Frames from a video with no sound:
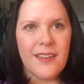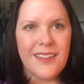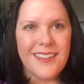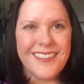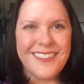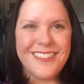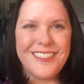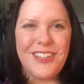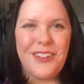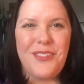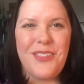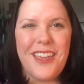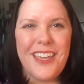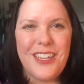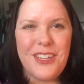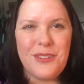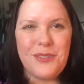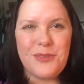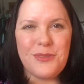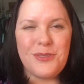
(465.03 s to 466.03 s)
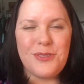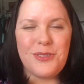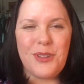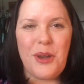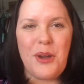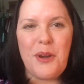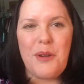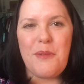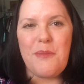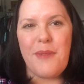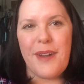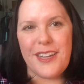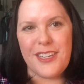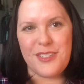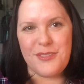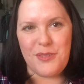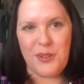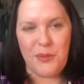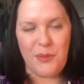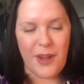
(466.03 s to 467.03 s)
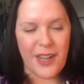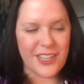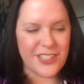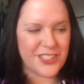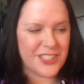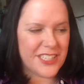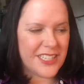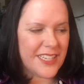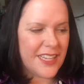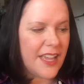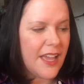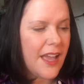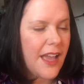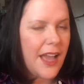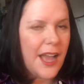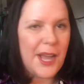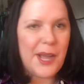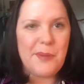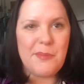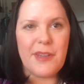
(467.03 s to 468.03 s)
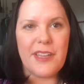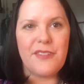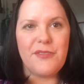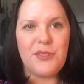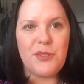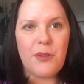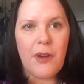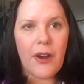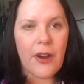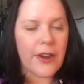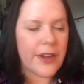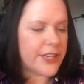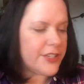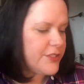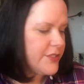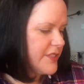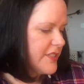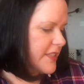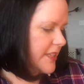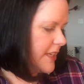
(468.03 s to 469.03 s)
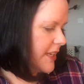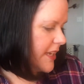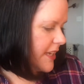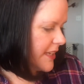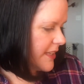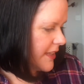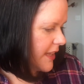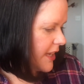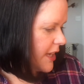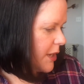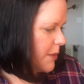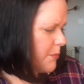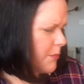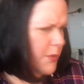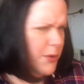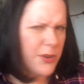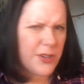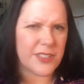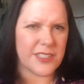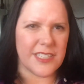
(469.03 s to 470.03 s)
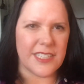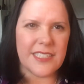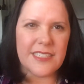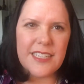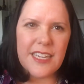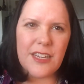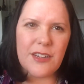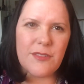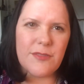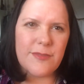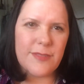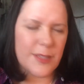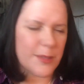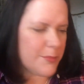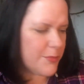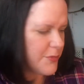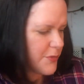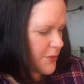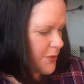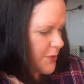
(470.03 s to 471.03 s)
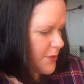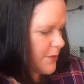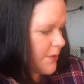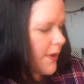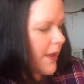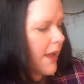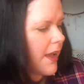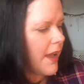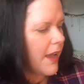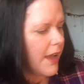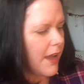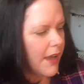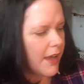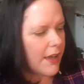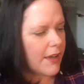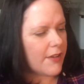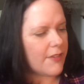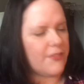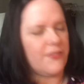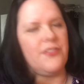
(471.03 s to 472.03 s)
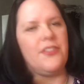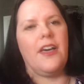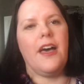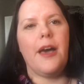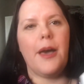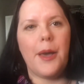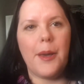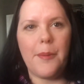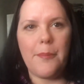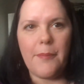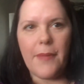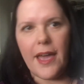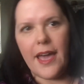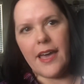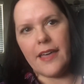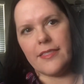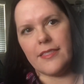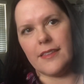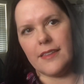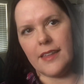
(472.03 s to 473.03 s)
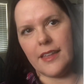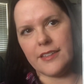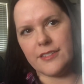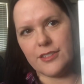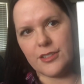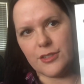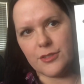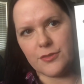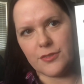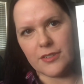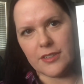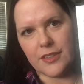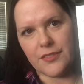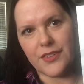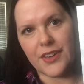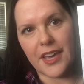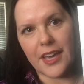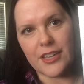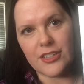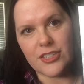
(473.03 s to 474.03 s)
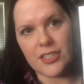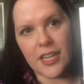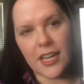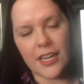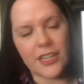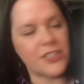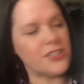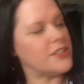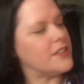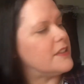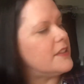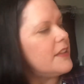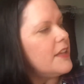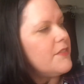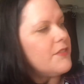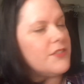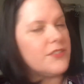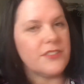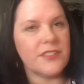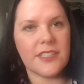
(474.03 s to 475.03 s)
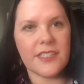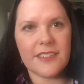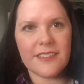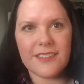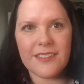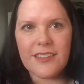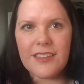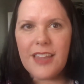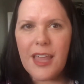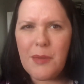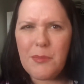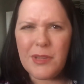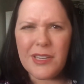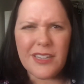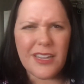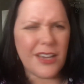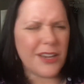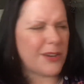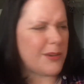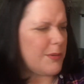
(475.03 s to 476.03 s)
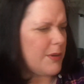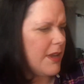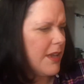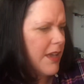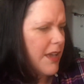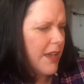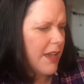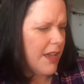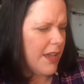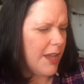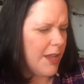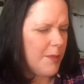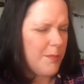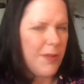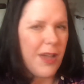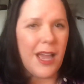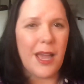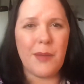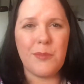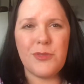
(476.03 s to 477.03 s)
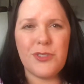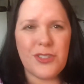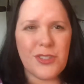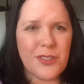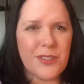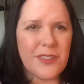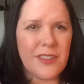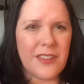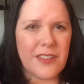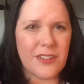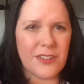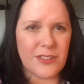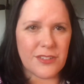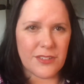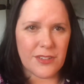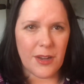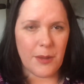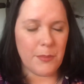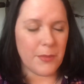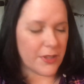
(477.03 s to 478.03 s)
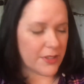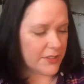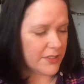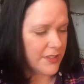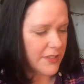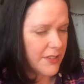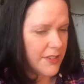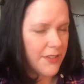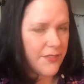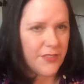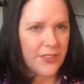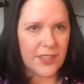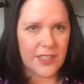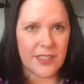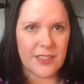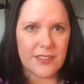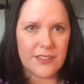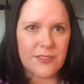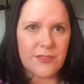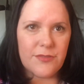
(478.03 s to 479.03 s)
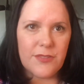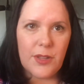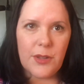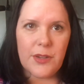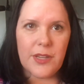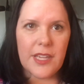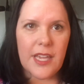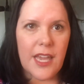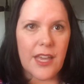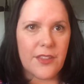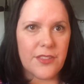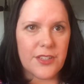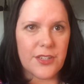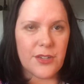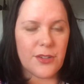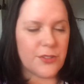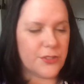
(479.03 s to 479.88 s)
So thank you so much for watching. If you are interested in like a more detailed flip through of the math lessons for living education level 6, let me know. I'm sure that there are a million of these floating out there on